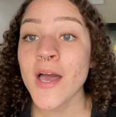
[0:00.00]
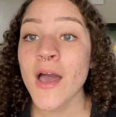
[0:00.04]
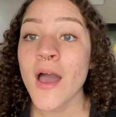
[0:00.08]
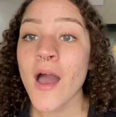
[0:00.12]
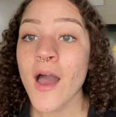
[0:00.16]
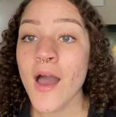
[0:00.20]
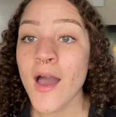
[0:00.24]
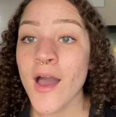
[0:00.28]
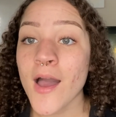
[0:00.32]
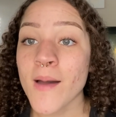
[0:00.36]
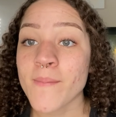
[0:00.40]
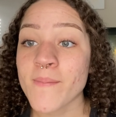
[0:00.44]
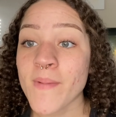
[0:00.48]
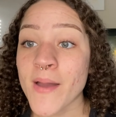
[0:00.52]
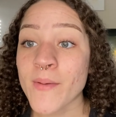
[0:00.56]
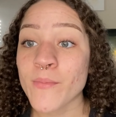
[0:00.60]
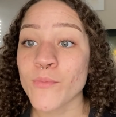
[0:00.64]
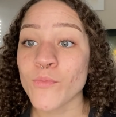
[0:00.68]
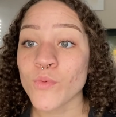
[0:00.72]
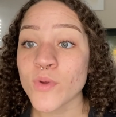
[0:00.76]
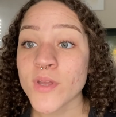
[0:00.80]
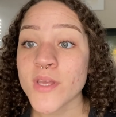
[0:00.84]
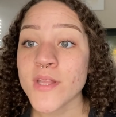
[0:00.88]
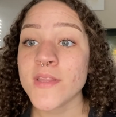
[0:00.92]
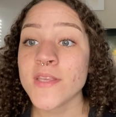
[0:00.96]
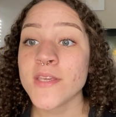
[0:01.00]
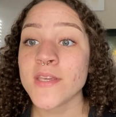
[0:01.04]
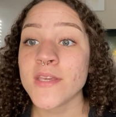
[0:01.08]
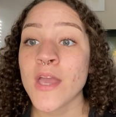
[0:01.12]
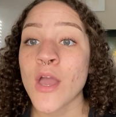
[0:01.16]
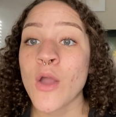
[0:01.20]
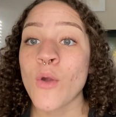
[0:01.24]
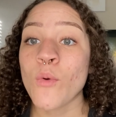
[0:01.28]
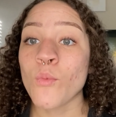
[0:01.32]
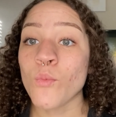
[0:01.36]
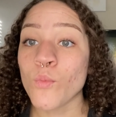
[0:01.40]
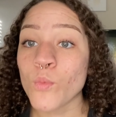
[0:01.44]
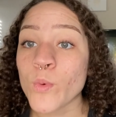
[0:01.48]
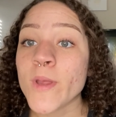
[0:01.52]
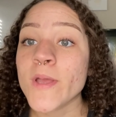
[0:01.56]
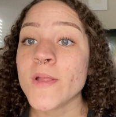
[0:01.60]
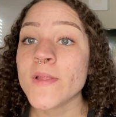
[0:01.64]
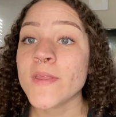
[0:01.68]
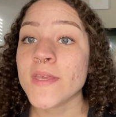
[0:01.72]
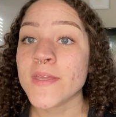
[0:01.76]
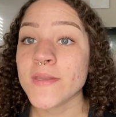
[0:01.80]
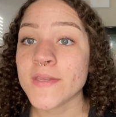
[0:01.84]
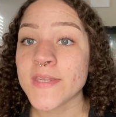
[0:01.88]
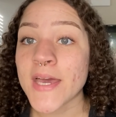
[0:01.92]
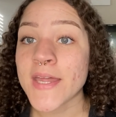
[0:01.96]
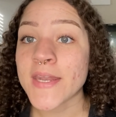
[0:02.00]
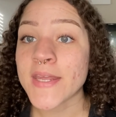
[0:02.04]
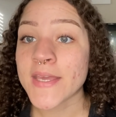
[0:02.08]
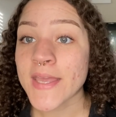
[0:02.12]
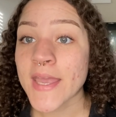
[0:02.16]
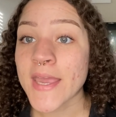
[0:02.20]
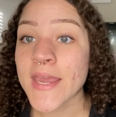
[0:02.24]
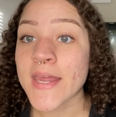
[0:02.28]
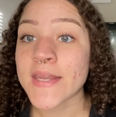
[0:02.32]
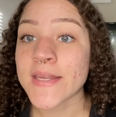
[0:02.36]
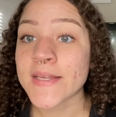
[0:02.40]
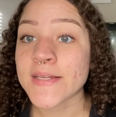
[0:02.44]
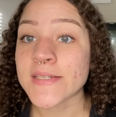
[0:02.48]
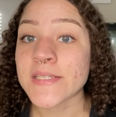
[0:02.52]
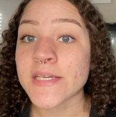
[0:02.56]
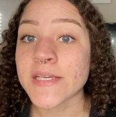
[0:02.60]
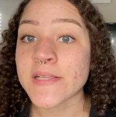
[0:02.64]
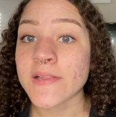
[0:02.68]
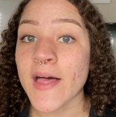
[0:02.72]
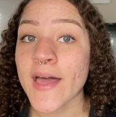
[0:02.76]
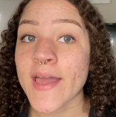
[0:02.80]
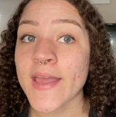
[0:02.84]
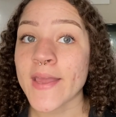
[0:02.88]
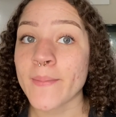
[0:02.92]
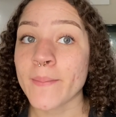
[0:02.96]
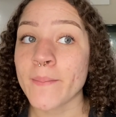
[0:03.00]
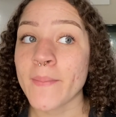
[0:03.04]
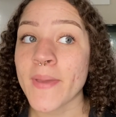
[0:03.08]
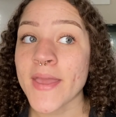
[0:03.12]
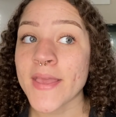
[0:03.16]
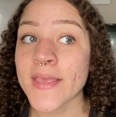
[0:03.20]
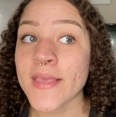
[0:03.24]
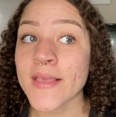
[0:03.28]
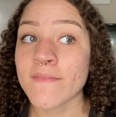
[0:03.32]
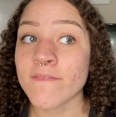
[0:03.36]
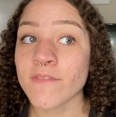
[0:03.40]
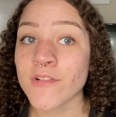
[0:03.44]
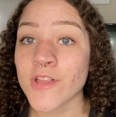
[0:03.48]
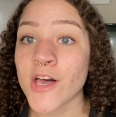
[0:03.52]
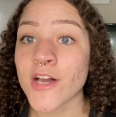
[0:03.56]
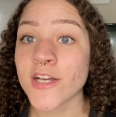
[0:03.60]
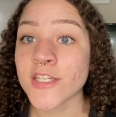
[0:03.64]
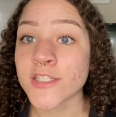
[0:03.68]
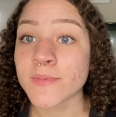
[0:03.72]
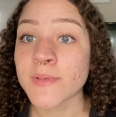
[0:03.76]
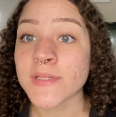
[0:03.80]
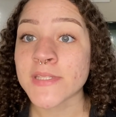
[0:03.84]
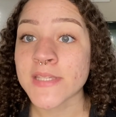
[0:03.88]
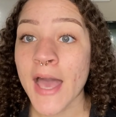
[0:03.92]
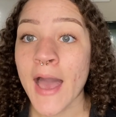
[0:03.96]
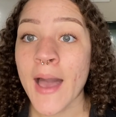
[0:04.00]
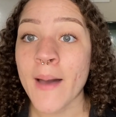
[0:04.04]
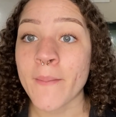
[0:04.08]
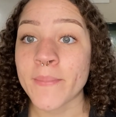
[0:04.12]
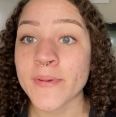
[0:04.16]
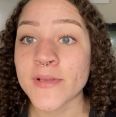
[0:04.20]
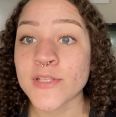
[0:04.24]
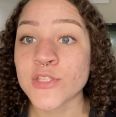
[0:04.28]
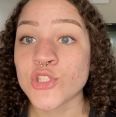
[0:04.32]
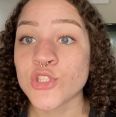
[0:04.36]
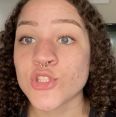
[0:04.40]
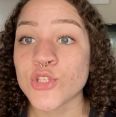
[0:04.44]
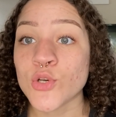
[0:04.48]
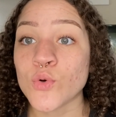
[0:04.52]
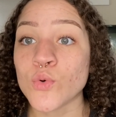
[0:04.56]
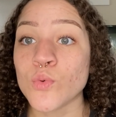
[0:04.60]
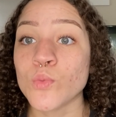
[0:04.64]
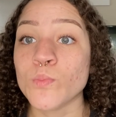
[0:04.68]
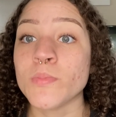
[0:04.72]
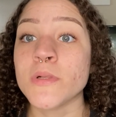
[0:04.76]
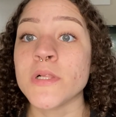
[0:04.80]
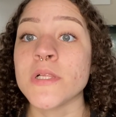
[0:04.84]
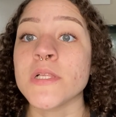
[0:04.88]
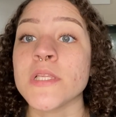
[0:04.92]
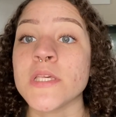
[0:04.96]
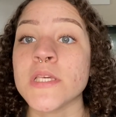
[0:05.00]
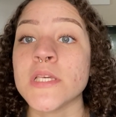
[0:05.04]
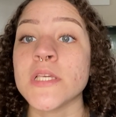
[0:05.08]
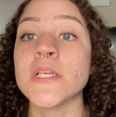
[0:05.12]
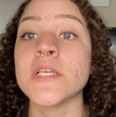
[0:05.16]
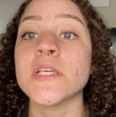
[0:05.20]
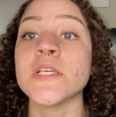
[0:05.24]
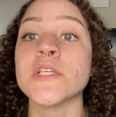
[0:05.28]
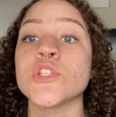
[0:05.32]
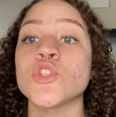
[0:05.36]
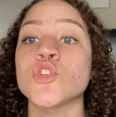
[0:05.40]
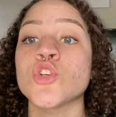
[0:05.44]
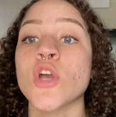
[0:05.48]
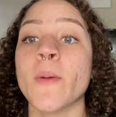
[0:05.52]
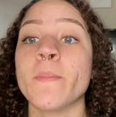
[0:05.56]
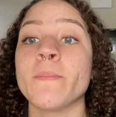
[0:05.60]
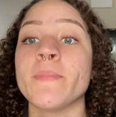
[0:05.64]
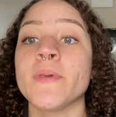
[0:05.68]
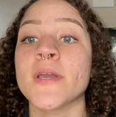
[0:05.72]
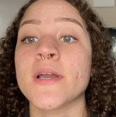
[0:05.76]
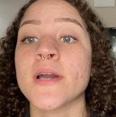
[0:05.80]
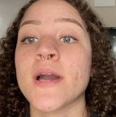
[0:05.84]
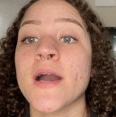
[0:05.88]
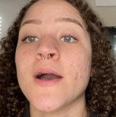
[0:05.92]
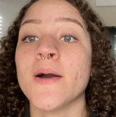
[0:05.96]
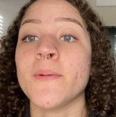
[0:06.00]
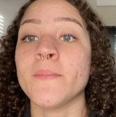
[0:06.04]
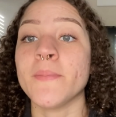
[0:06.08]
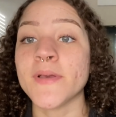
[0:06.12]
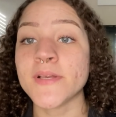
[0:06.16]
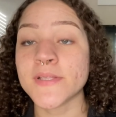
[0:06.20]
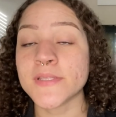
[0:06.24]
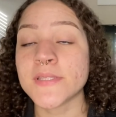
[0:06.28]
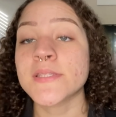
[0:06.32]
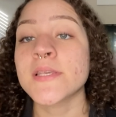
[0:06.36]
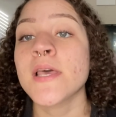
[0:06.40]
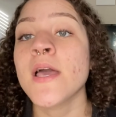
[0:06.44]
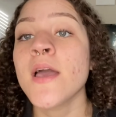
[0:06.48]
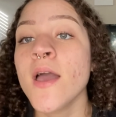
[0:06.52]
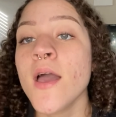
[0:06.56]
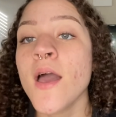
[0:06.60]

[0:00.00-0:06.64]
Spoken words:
I'm really dedicated to like making Vlogmas happen, so please drop your comments.